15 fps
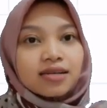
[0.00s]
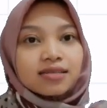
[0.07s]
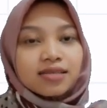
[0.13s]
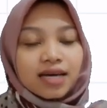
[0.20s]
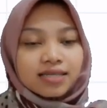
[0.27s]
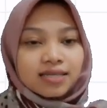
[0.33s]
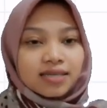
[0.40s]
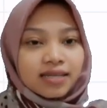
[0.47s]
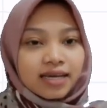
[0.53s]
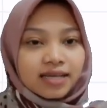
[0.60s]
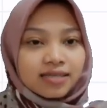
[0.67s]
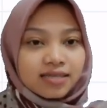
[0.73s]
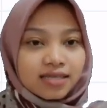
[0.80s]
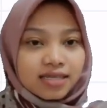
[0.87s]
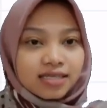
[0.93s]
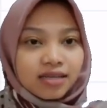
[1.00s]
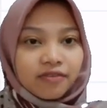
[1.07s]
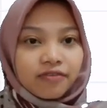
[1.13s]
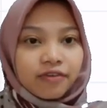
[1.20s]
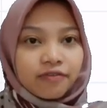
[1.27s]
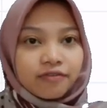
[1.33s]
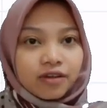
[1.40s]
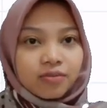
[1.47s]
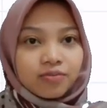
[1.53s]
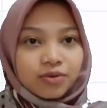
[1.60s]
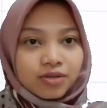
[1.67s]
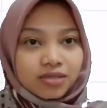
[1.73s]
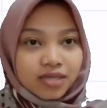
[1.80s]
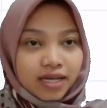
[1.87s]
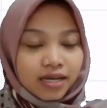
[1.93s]
doesn't exceed
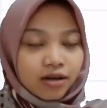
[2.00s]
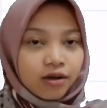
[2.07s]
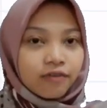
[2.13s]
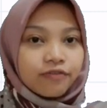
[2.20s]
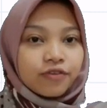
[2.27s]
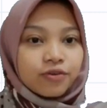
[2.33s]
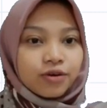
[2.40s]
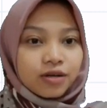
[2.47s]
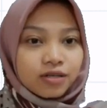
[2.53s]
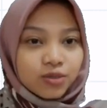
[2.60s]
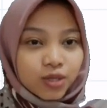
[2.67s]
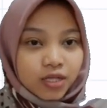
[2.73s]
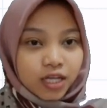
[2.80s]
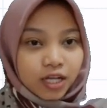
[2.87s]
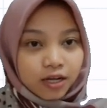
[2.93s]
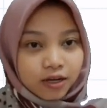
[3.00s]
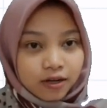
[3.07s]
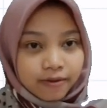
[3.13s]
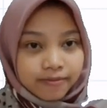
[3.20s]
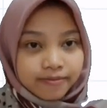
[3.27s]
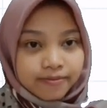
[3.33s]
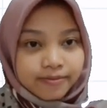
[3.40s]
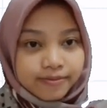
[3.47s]
15% of your annual income.